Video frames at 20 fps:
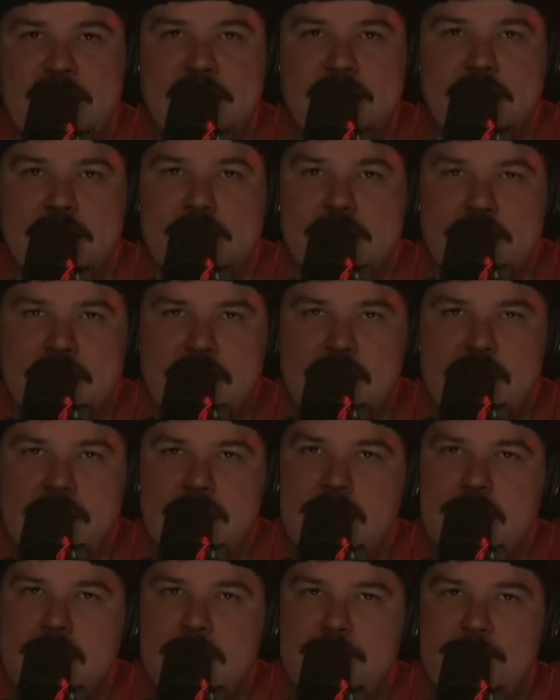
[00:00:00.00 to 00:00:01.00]
way,
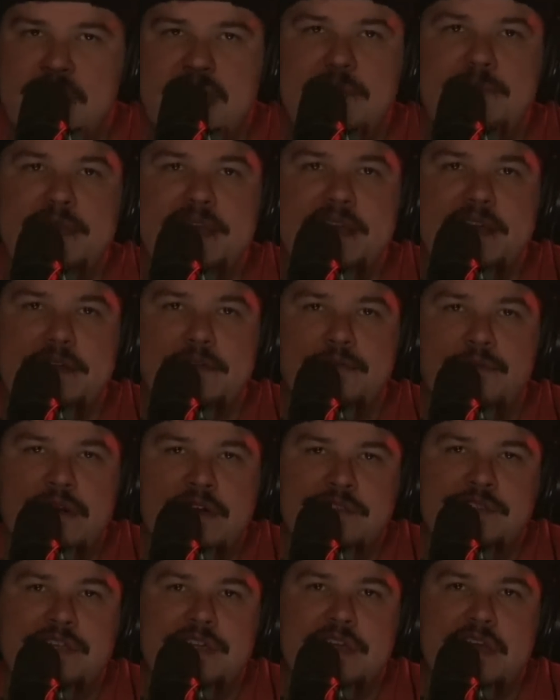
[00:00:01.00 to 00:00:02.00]
many began
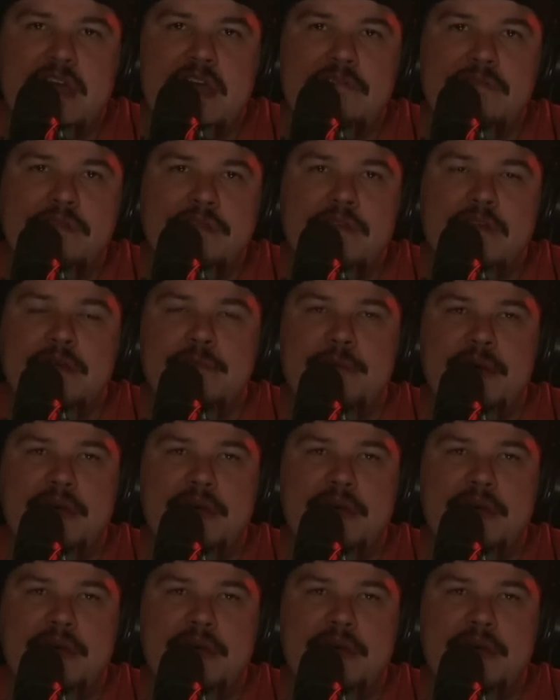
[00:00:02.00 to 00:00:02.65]
questioning everything